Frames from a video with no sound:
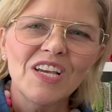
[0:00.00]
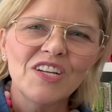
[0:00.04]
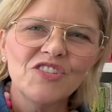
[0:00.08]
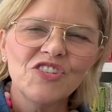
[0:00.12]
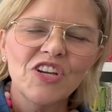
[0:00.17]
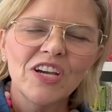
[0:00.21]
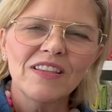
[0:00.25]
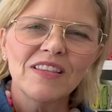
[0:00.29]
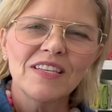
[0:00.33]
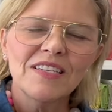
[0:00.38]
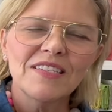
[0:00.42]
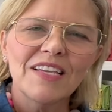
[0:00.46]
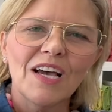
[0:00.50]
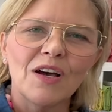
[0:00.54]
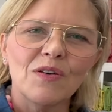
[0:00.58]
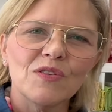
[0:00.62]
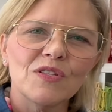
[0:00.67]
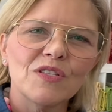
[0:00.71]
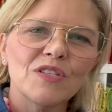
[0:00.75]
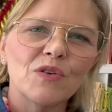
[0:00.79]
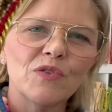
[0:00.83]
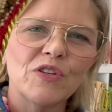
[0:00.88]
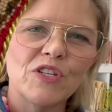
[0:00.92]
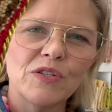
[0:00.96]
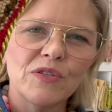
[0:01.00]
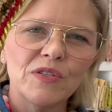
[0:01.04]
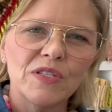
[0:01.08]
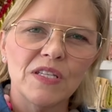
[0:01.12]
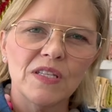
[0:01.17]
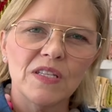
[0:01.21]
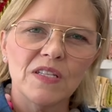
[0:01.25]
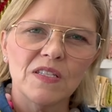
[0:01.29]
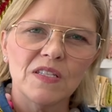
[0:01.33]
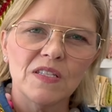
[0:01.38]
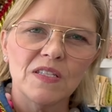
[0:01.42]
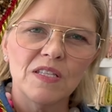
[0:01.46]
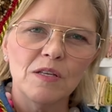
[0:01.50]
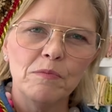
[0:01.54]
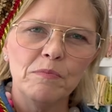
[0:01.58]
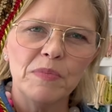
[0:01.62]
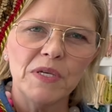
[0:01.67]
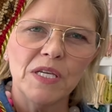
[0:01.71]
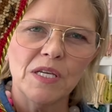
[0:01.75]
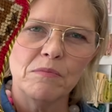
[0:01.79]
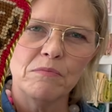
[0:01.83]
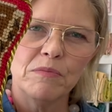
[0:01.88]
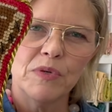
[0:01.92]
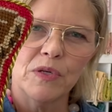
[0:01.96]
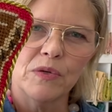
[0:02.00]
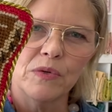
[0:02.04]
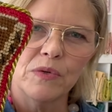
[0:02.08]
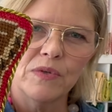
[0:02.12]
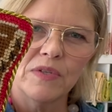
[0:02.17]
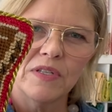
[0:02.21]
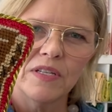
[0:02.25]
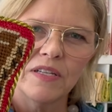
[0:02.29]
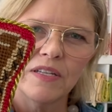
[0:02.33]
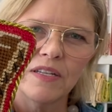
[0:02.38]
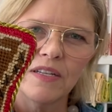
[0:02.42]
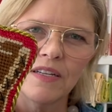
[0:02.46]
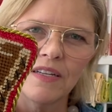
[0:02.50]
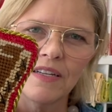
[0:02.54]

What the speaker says: Check this out. So do you see this is the bean boot?